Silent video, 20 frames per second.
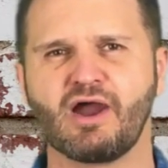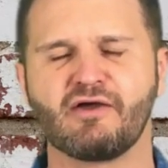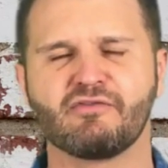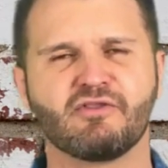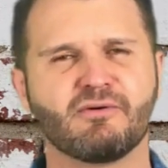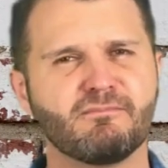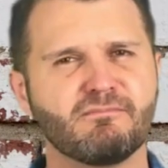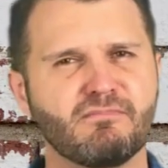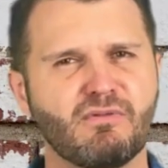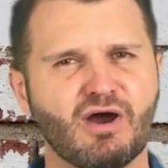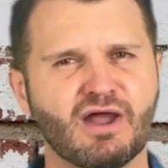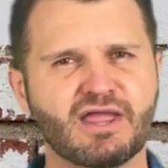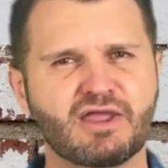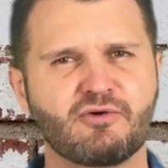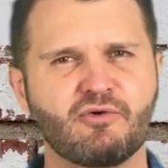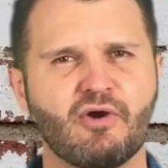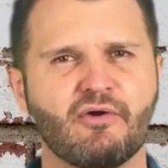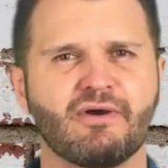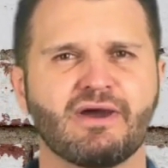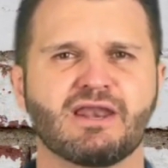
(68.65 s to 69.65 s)
and the
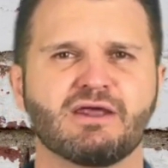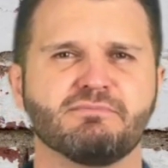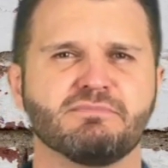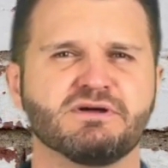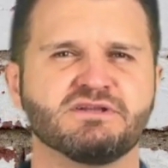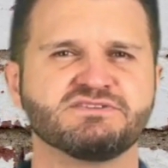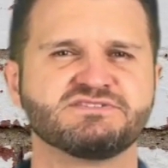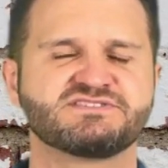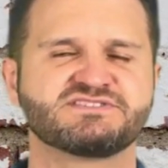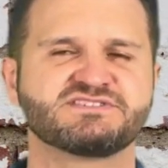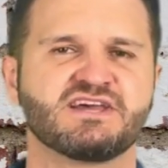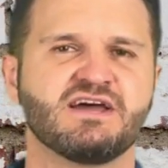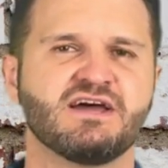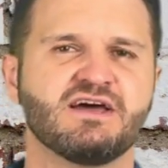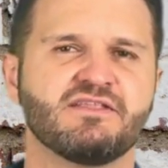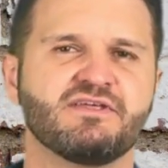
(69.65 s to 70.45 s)
micro elements